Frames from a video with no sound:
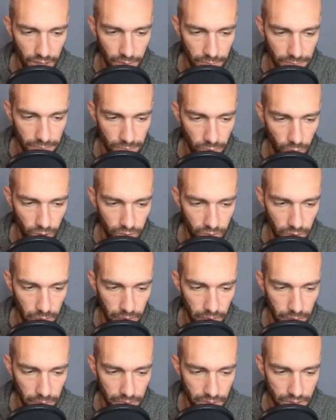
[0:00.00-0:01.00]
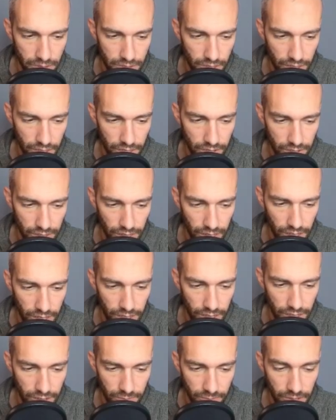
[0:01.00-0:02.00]
for Remembrance Day here in
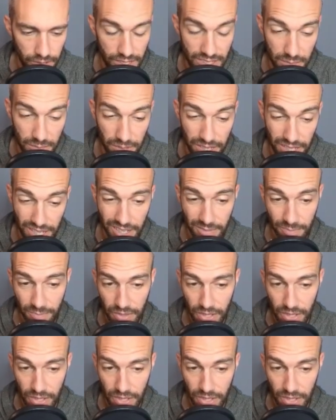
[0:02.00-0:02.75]
Canada, and it's a Monday.